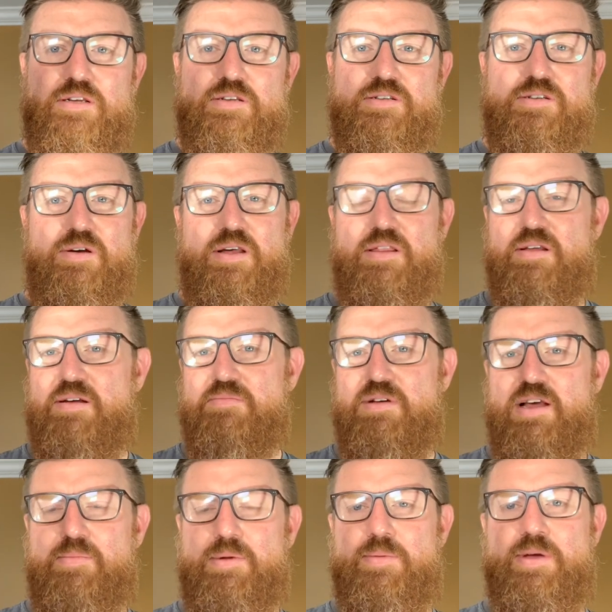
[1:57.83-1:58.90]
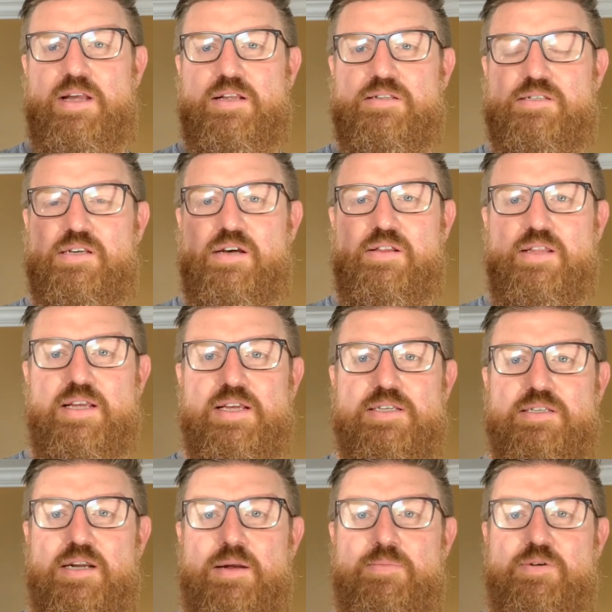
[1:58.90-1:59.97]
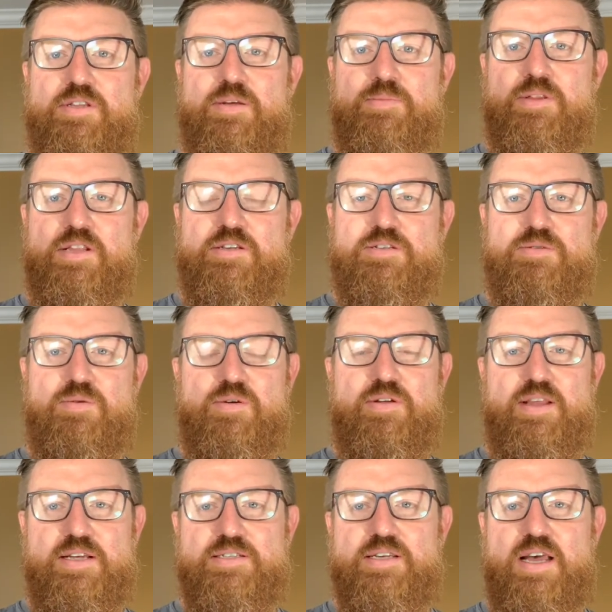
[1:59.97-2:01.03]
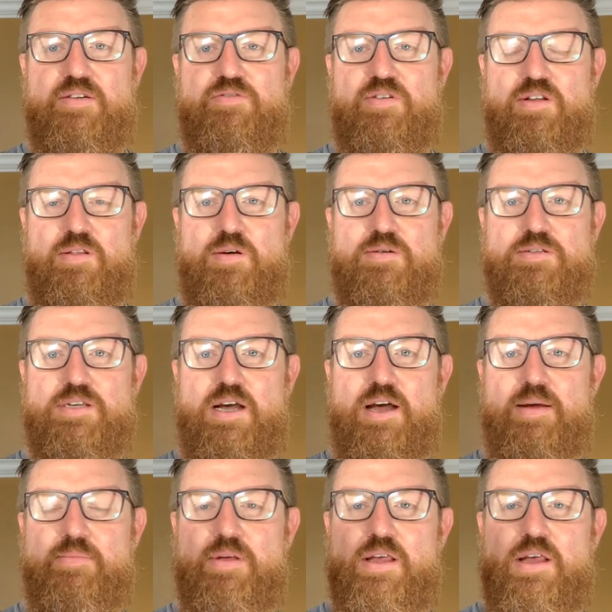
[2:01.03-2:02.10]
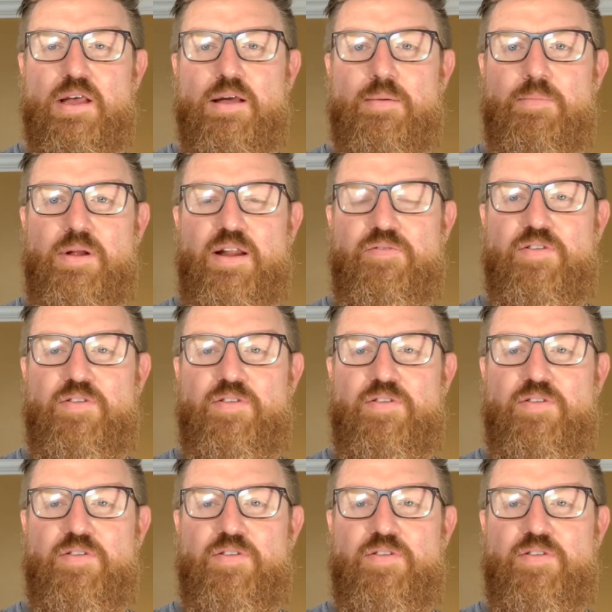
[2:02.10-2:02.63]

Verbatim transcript: so I thought, well, maybe I can sell these, and I put them in the store. They sat for a long time, but I